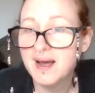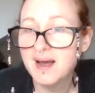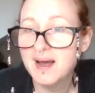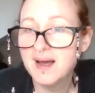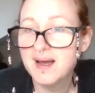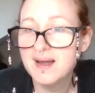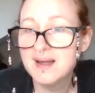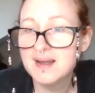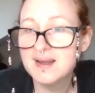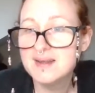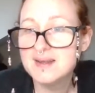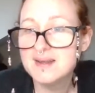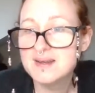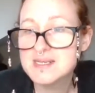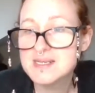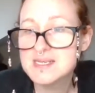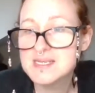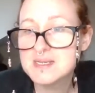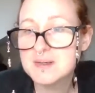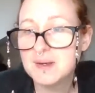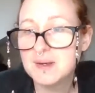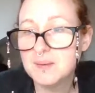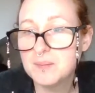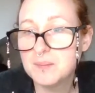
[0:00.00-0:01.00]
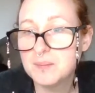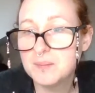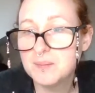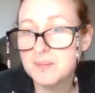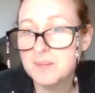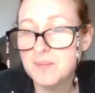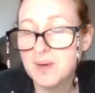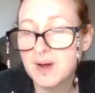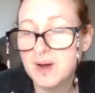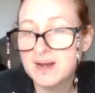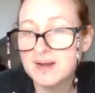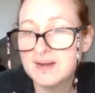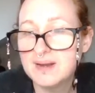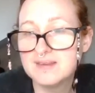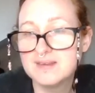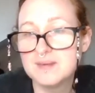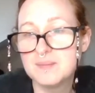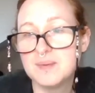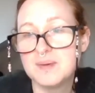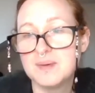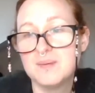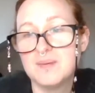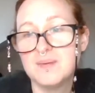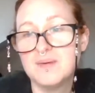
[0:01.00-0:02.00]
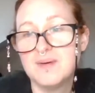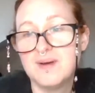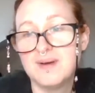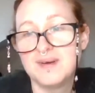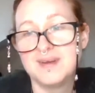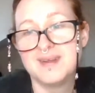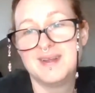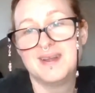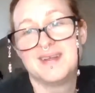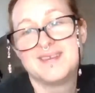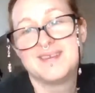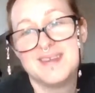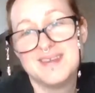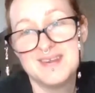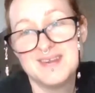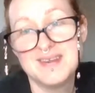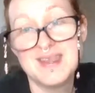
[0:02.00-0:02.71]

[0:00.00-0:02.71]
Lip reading: Mine looks a bit more obvious.